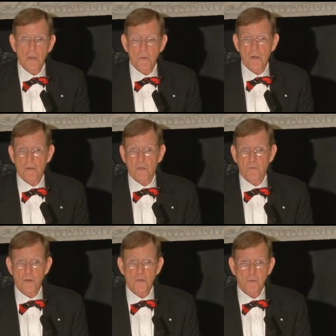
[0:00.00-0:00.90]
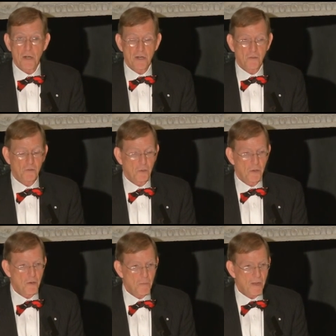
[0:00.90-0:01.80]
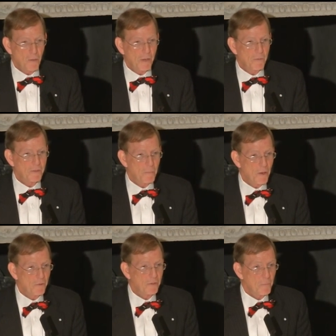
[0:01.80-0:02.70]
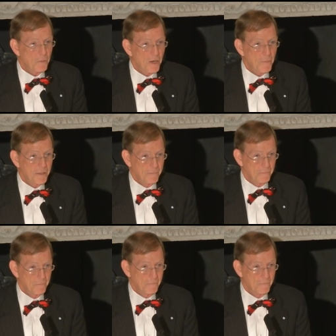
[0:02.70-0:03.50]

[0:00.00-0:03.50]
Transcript: America's first great historian, who, by the way, was a Boston Brahmin